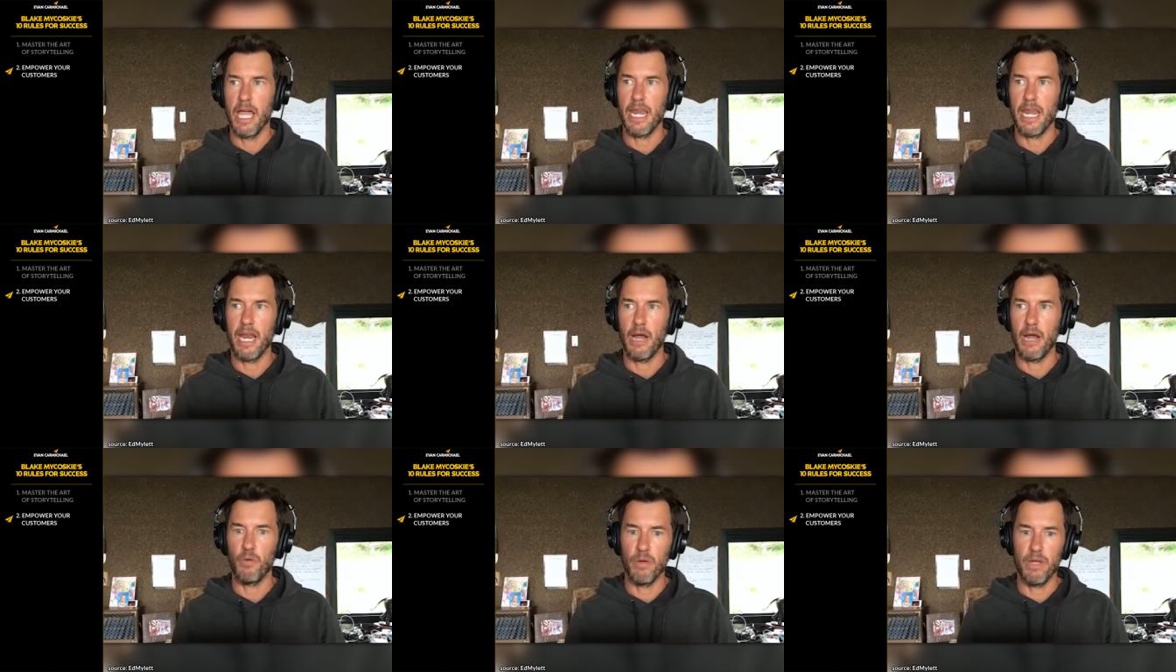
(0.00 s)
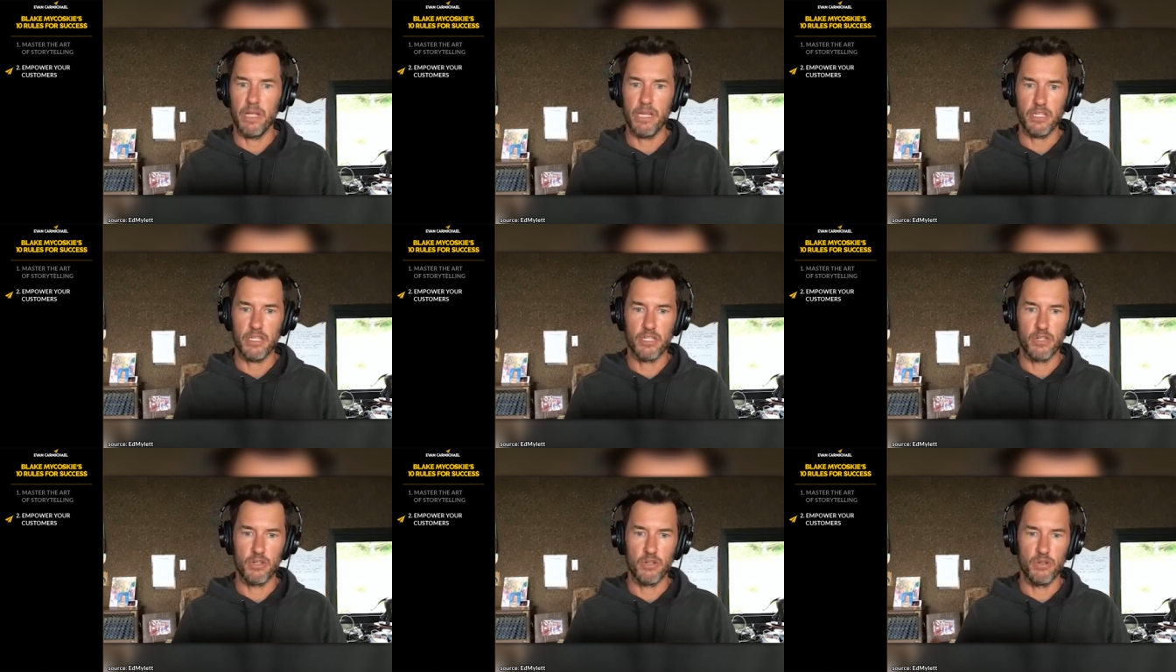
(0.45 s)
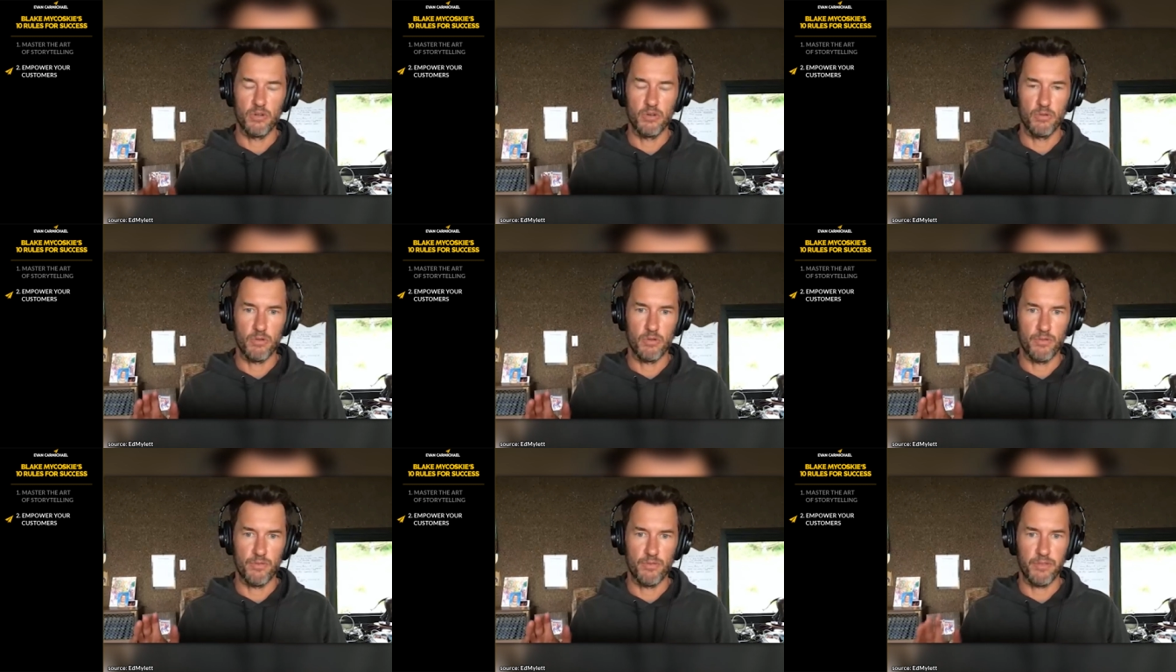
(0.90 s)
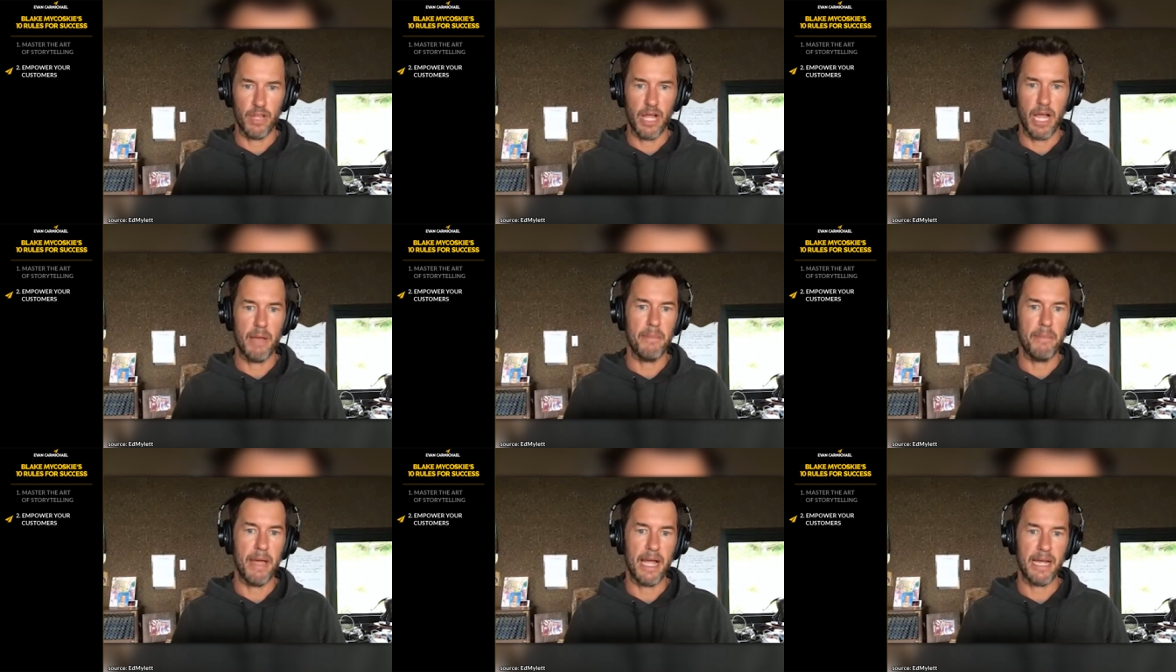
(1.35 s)
And I went to
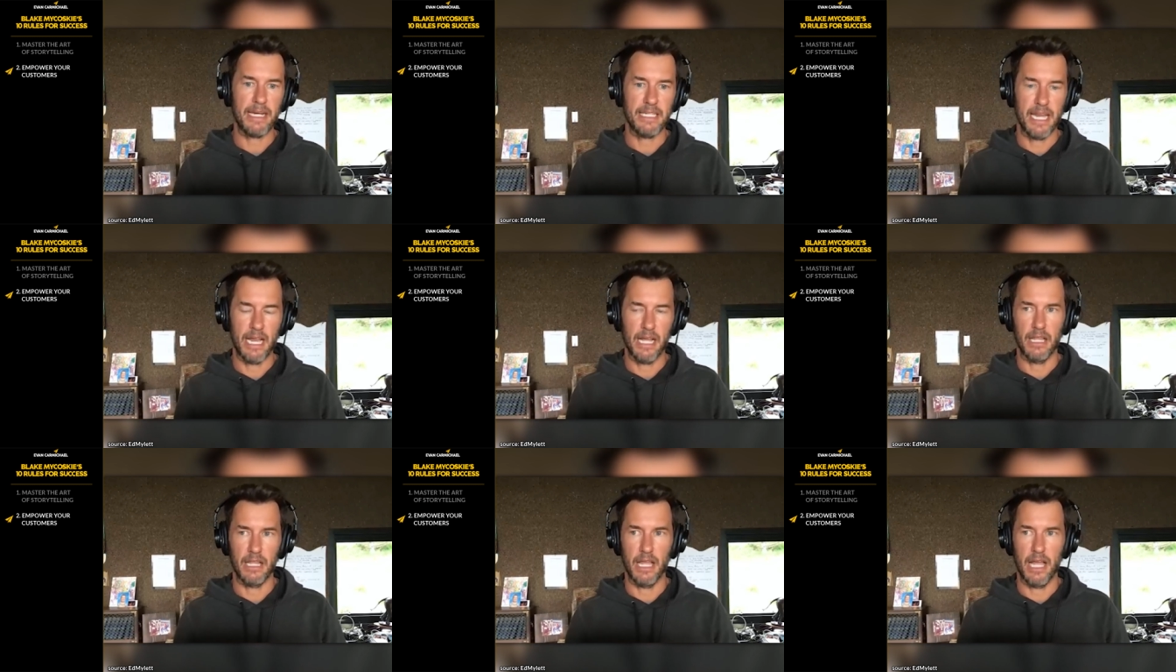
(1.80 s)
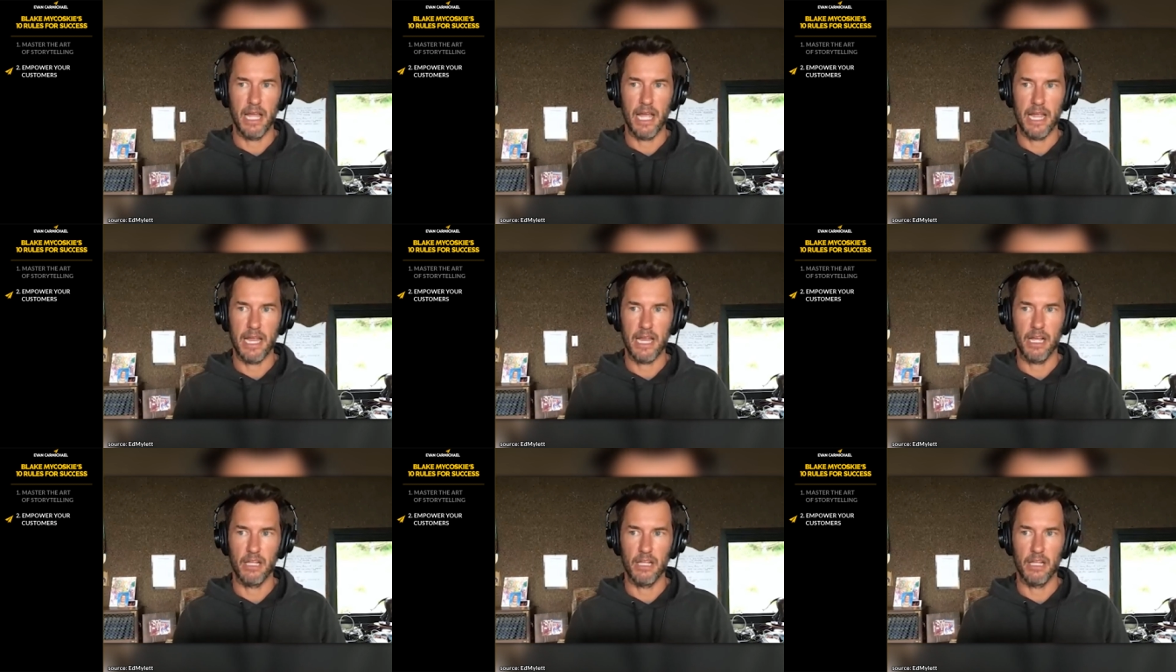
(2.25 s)
fly back to LA